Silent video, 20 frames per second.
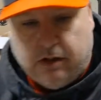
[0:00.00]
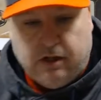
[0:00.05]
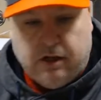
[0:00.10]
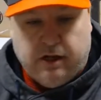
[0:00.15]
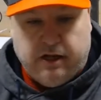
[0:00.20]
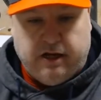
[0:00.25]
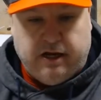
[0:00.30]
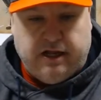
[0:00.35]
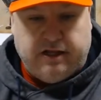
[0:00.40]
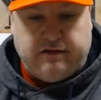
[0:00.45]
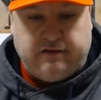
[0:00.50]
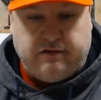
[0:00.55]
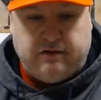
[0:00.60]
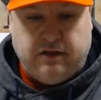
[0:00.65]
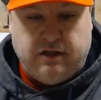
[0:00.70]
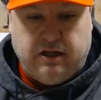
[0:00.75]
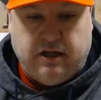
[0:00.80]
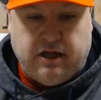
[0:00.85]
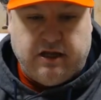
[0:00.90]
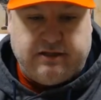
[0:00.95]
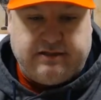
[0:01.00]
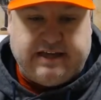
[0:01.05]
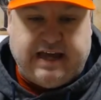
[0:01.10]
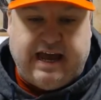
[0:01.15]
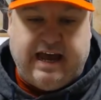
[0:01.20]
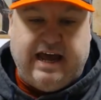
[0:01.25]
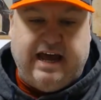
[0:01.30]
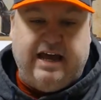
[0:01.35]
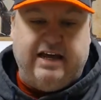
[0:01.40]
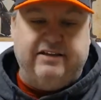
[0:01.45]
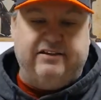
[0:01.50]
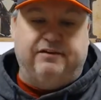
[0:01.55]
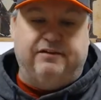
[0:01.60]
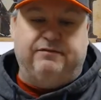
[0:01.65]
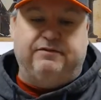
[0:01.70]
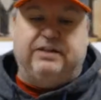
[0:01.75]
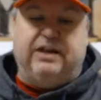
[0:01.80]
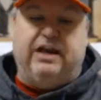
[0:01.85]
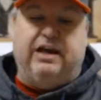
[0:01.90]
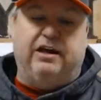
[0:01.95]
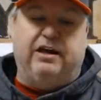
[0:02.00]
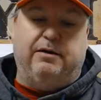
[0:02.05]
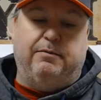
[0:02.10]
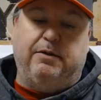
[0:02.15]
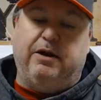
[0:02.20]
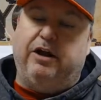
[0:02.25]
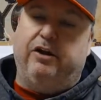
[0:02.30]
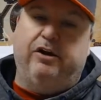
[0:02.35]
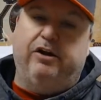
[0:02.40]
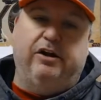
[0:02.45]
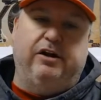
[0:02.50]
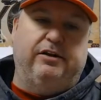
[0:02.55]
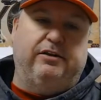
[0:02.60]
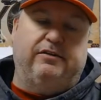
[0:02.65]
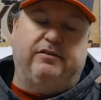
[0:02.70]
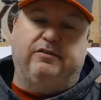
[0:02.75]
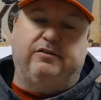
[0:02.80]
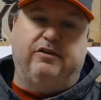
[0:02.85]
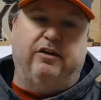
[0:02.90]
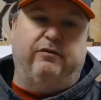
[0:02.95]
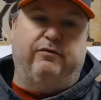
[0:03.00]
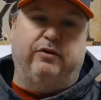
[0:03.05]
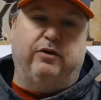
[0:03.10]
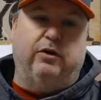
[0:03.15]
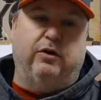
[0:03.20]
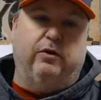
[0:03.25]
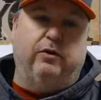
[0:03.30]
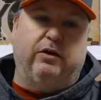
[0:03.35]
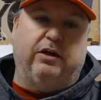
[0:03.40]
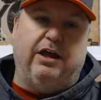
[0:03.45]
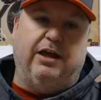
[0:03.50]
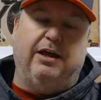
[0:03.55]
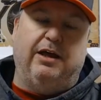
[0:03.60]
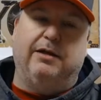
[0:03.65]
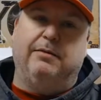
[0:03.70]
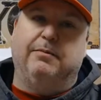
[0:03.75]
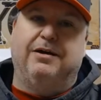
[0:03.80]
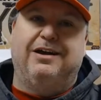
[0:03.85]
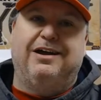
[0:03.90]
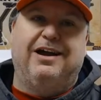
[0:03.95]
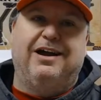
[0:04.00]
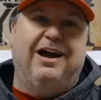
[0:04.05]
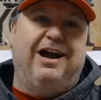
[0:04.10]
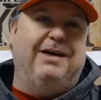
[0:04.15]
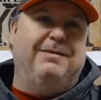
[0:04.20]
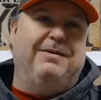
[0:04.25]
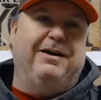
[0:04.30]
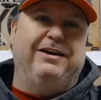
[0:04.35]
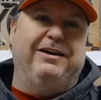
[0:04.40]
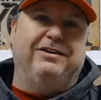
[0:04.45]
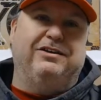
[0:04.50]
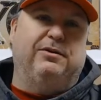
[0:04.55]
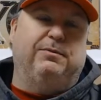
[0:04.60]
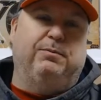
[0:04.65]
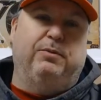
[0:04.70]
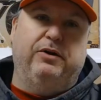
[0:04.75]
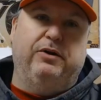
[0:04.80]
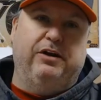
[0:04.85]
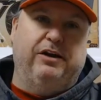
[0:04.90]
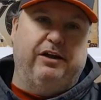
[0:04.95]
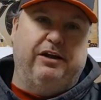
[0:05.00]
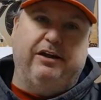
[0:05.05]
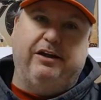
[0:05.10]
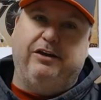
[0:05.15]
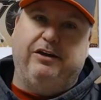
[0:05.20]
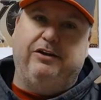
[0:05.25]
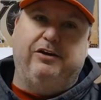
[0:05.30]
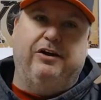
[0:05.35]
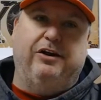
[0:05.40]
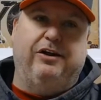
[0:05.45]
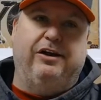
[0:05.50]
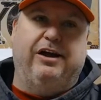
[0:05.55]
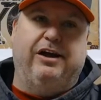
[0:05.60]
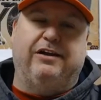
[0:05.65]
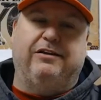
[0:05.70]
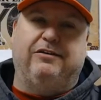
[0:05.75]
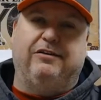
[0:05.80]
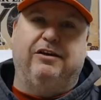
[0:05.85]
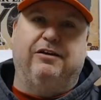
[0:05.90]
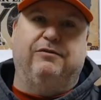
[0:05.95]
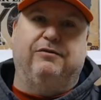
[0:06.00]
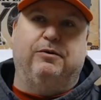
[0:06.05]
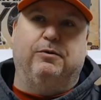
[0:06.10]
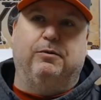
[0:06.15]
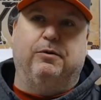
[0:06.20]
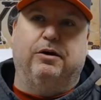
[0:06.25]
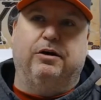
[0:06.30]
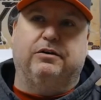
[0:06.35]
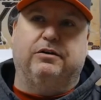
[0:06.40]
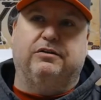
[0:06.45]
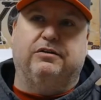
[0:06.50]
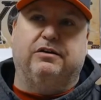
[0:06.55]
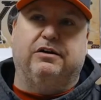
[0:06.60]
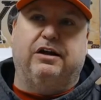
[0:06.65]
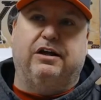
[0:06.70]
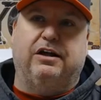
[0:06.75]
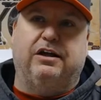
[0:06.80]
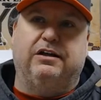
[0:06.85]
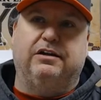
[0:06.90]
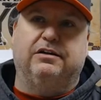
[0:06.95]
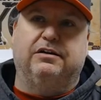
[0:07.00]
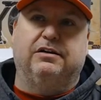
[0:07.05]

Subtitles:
And that's the Tides of Time. And I heard it's a difficult game. I might just put it in. You know, you got to see if it works or not.